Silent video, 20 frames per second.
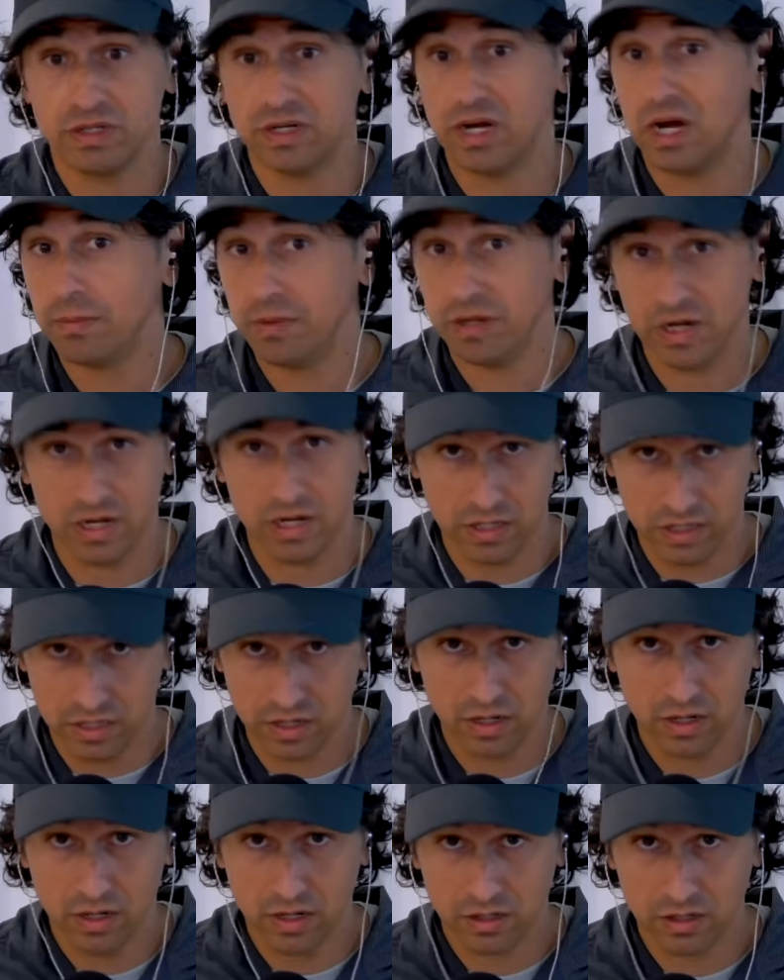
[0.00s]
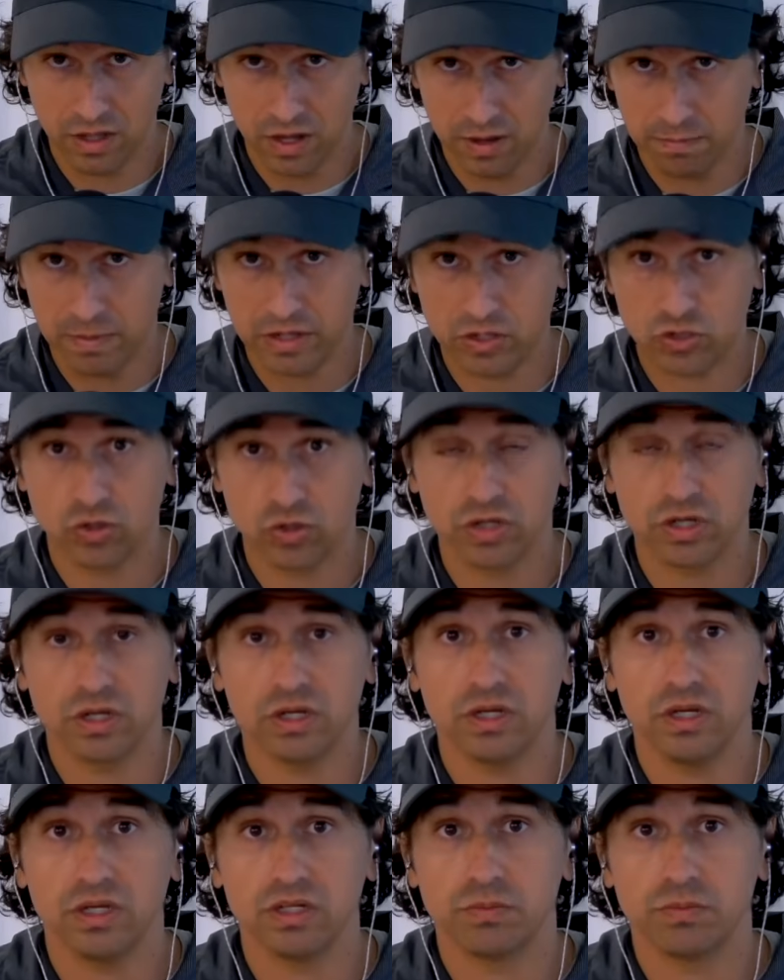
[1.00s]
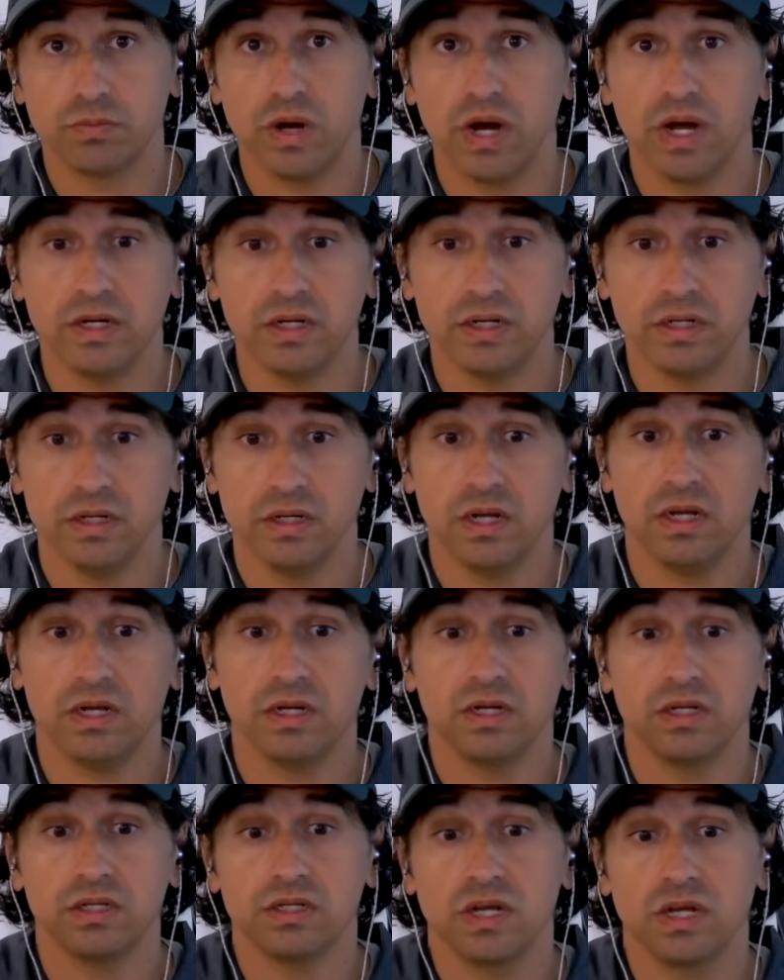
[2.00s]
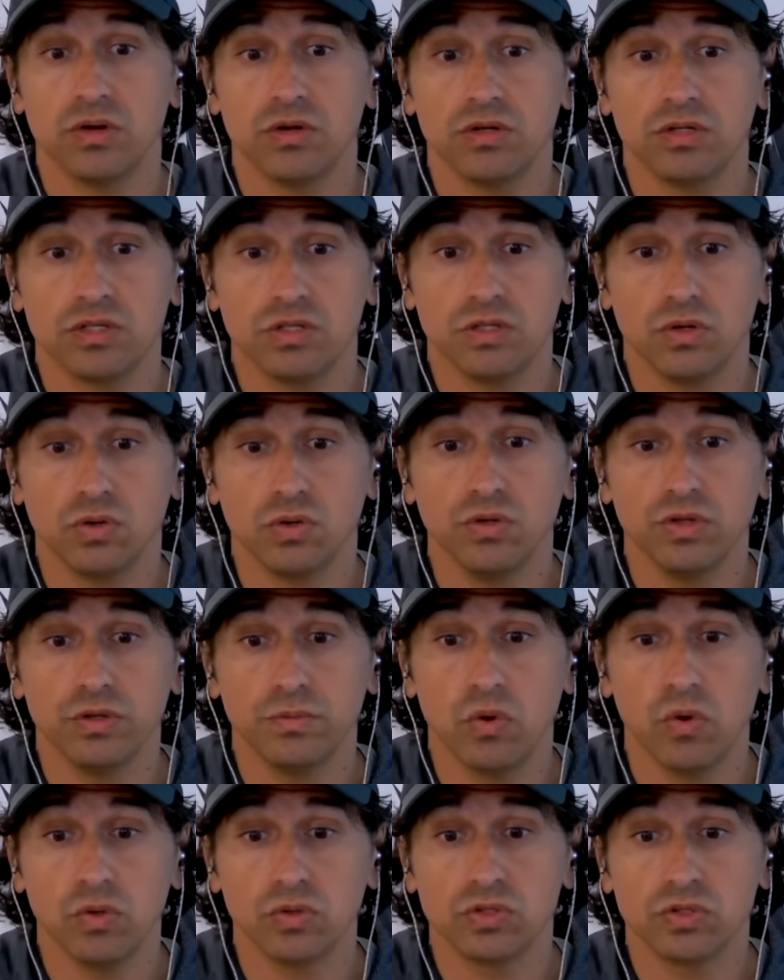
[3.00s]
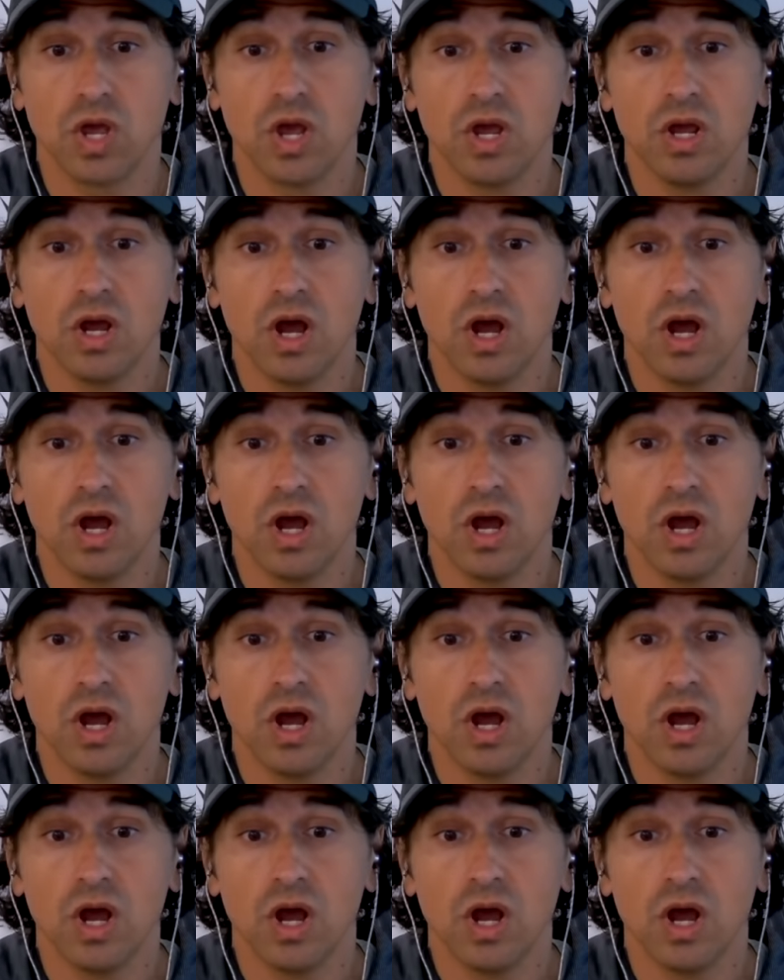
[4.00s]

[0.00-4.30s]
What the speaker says: dominating that metric against Biden and against Harris in the early polls.